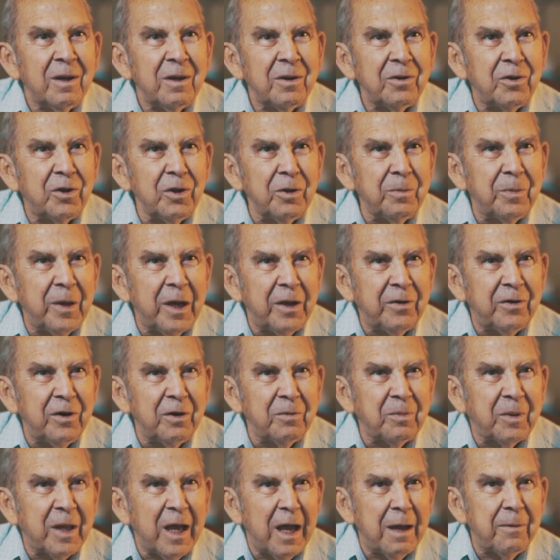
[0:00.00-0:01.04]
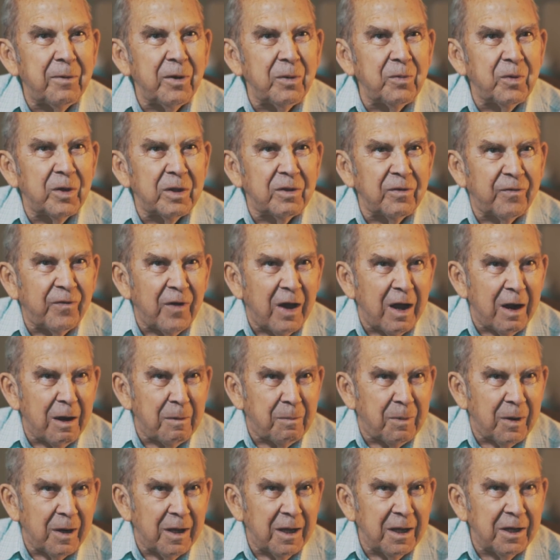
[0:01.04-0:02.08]
2-bedroom cabin with a
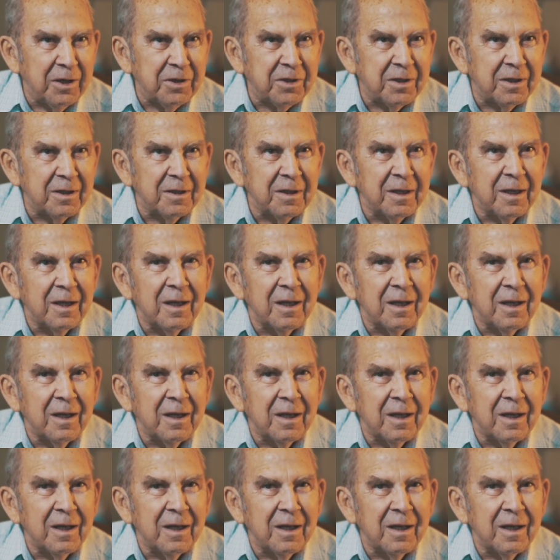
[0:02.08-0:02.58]
fireplace.